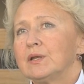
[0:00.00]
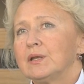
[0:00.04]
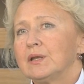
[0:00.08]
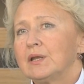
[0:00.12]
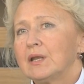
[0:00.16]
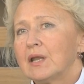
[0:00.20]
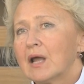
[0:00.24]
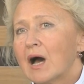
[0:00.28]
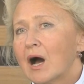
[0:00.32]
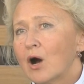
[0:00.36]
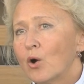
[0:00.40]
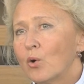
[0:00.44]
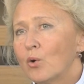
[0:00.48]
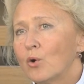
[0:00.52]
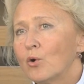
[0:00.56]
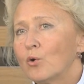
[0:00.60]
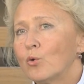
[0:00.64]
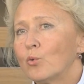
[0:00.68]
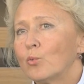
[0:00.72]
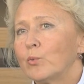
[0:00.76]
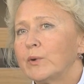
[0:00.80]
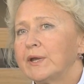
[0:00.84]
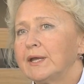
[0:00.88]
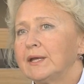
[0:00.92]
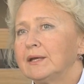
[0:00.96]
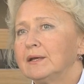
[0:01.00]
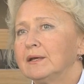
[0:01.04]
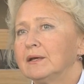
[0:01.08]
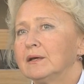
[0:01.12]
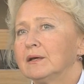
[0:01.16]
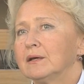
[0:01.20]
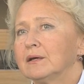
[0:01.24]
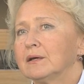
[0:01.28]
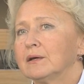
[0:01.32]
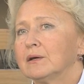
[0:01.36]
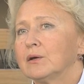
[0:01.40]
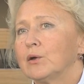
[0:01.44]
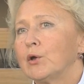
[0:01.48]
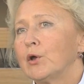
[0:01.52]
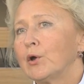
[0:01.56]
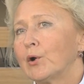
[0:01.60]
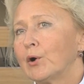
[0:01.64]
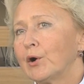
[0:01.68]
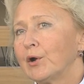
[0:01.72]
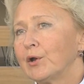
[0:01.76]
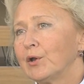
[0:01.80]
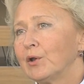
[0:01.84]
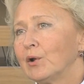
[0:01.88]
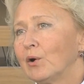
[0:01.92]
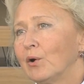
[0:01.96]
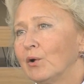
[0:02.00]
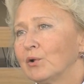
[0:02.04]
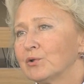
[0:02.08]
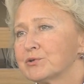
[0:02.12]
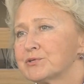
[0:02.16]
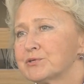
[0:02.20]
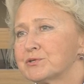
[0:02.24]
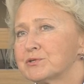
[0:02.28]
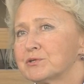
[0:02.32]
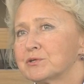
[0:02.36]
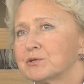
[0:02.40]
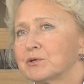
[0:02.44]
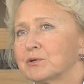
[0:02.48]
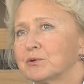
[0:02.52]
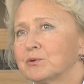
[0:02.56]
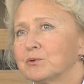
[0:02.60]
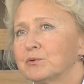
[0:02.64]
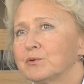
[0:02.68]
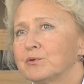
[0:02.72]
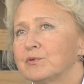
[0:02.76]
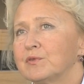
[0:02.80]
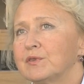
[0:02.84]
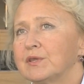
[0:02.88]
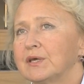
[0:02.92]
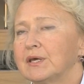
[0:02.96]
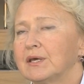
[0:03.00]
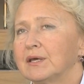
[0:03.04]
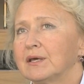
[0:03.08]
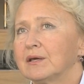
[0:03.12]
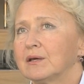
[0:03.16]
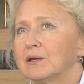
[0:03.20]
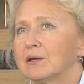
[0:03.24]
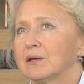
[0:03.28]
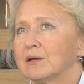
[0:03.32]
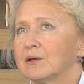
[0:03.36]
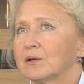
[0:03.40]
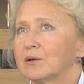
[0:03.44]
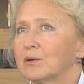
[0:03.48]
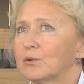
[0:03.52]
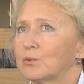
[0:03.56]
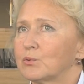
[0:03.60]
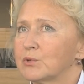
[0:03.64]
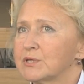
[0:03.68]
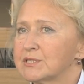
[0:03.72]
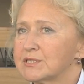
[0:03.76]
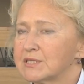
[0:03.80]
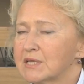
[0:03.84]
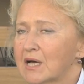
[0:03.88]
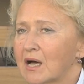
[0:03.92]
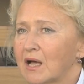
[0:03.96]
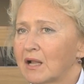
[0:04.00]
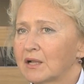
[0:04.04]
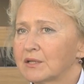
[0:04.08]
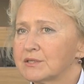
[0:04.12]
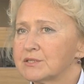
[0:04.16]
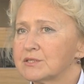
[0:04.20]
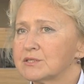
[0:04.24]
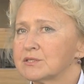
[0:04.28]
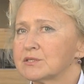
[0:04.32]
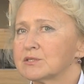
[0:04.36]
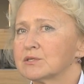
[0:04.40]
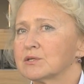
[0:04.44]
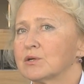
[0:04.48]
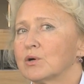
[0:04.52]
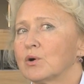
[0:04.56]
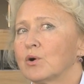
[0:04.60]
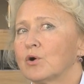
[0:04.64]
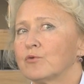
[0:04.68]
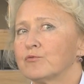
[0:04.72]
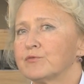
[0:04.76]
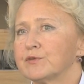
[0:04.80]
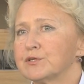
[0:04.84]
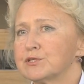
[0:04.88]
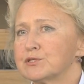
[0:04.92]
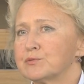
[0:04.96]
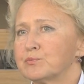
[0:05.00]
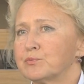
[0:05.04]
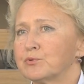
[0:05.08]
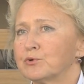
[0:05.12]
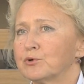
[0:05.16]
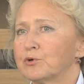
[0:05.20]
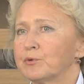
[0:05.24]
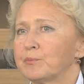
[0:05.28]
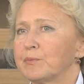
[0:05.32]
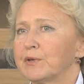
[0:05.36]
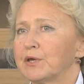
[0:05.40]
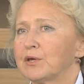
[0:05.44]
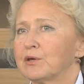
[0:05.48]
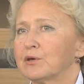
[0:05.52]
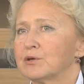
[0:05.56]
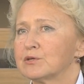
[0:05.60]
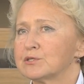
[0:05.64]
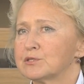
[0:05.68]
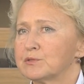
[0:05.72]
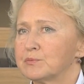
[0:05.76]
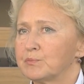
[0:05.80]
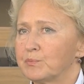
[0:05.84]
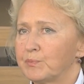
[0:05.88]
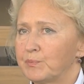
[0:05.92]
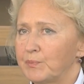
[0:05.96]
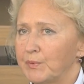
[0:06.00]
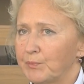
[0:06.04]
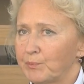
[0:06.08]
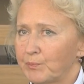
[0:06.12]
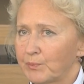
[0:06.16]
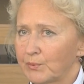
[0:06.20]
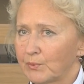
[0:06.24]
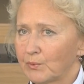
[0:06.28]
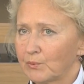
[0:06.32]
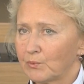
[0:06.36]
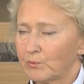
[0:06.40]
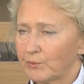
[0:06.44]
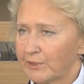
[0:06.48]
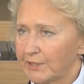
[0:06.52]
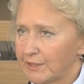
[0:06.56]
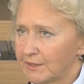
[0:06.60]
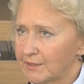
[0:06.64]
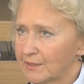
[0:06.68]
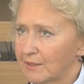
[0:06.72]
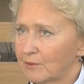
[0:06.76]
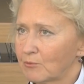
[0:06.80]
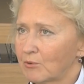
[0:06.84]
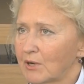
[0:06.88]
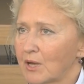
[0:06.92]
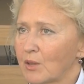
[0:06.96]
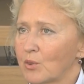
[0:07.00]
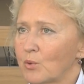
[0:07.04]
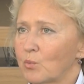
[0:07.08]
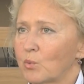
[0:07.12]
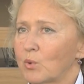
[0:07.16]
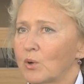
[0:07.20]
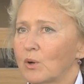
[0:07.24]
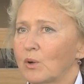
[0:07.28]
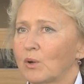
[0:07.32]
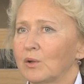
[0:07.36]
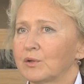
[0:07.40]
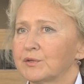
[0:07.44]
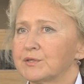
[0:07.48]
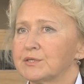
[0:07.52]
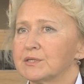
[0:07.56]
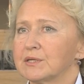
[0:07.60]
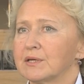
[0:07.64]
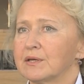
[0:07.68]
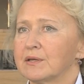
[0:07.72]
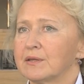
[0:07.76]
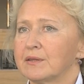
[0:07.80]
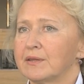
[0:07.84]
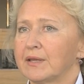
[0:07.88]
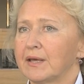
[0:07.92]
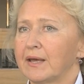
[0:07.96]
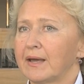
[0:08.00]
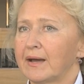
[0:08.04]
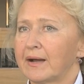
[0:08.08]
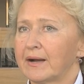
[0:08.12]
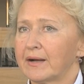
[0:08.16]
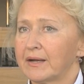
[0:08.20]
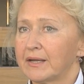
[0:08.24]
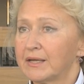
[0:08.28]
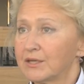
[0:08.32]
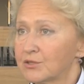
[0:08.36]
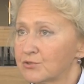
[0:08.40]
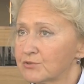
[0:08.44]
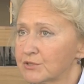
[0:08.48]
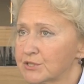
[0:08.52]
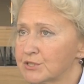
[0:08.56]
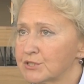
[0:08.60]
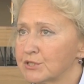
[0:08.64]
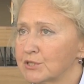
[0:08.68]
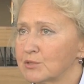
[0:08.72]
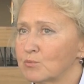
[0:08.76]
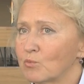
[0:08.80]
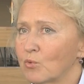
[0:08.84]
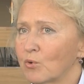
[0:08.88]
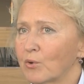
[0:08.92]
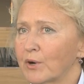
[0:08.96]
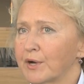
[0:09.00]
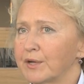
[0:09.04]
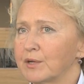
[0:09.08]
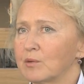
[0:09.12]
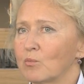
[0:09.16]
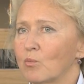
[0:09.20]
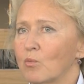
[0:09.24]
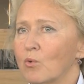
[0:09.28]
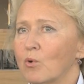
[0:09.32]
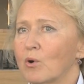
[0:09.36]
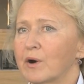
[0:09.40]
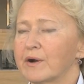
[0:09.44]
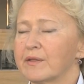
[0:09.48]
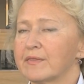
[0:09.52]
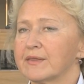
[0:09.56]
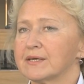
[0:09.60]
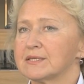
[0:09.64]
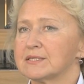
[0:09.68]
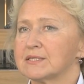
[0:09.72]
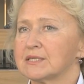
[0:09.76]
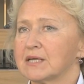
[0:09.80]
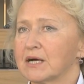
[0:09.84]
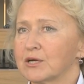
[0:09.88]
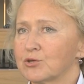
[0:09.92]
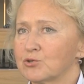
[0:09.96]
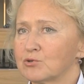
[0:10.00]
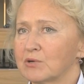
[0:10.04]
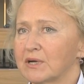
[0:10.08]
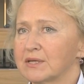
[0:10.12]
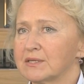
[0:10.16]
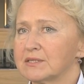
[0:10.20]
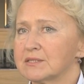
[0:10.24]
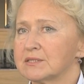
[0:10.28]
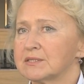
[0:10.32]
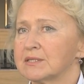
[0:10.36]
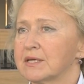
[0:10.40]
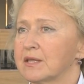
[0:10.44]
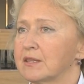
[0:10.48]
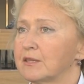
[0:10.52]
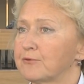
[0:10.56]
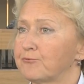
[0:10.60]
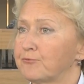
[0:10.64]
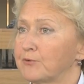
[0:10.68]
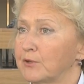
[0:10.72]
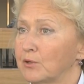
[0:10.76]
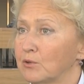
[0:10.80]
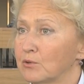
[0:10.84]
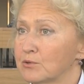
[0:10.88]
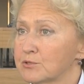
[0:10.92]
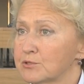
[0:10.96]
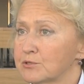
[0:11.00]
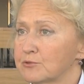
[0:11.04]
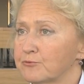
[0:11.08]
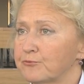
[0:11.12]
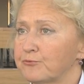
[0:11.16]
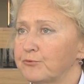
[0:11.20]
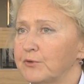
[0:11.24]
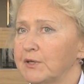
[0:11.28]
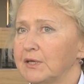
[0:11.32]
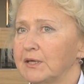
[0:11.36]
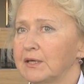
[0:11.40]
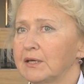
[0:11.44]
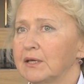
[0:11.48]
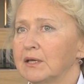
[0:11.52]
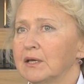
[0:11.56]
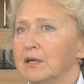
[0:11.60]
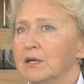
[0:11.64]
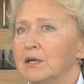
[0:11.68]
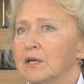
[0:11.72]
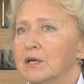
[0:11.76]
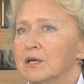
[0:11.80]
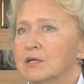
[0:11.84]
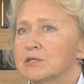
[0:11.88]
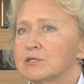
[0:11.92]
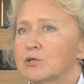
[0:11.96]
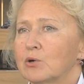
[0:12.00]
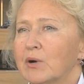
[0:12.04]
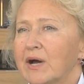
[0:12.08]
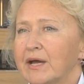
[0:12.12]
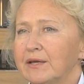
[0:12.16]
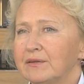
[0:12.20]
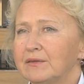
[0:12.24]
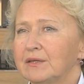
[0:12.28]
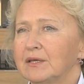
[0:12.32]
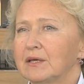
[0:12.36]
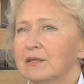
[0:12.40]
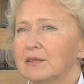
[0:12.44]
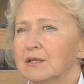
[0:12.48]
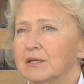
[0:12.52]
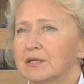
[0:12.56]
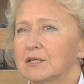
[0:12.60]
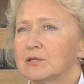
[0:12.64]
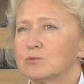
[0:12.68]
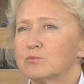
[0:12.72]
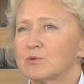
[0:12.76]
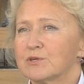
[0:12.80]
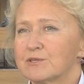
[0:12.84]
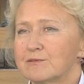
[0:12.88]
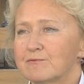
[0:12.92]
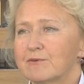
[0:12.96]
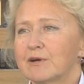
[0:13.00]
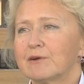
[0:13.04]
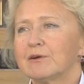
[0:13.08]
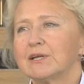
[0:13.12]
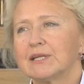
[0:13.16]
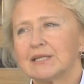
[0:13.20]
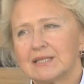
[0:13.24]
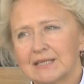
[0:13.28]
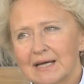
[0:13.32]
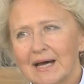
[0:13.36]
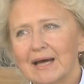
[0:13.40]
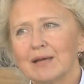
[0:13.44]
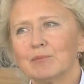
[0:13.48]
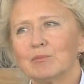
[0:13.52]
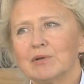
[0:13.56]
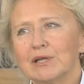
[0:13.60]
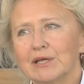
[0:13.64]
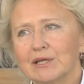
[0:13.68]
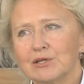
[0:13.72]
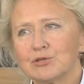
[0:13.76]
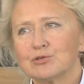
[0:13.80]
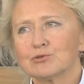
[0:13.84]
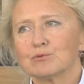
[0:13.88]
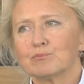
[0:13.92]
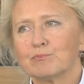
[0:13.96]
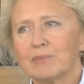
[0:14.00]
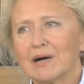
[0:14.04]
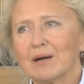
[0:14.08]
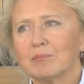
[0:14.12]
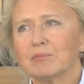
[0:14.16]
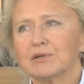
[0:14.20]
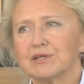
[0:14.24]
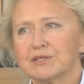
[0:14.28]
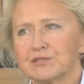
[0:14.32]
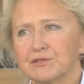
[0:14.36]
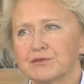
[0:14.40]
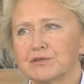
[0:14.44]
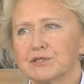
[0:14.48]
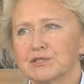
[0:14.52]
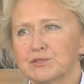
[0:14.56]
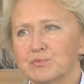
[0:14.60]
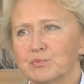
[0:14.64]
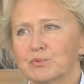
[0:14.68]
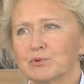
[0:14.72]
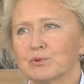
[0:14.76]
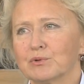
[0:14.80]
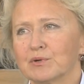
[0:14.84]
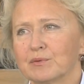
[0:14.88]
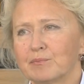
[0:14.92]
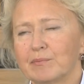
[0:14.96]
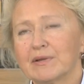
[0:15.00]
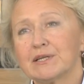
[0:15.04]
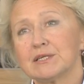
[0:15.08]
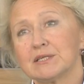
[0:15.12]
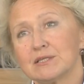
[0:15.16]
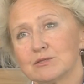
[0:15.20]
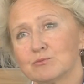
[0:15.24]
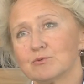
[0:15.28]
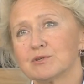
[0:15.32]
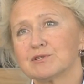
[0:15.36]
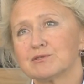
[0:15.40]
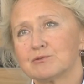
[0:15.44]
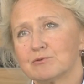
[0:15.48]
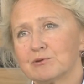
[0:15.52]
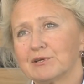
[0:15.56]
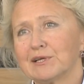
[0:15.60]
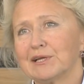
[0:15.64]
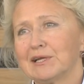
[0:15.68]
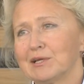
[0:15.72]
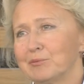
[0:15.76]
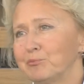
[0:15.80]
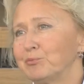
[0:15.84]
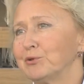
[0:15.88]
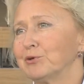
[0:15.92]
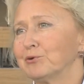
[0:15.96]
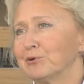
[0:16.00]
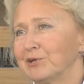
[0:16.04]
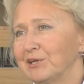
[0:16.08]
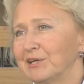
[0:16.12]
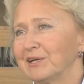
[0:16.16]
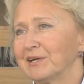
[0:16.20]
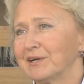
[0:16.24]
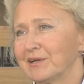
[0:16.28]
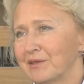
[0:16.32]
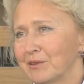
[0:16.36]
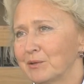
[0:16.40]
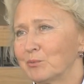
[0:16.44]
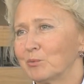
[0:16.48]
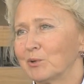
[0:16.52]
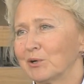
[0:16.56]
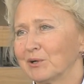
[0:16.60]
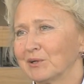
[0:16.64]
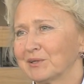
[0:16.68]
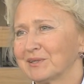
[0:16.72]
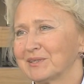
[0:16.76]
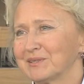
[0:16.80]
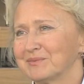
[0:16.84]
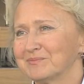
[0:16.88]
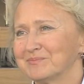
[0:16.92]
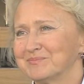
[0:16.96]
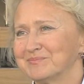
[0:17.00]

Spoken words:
Now we earn also the results of this book, because people read around the world, they are interested more and more, they start to understand the philosophy. So I think that it was very timely to publish this book, but it was really pioneer in the world.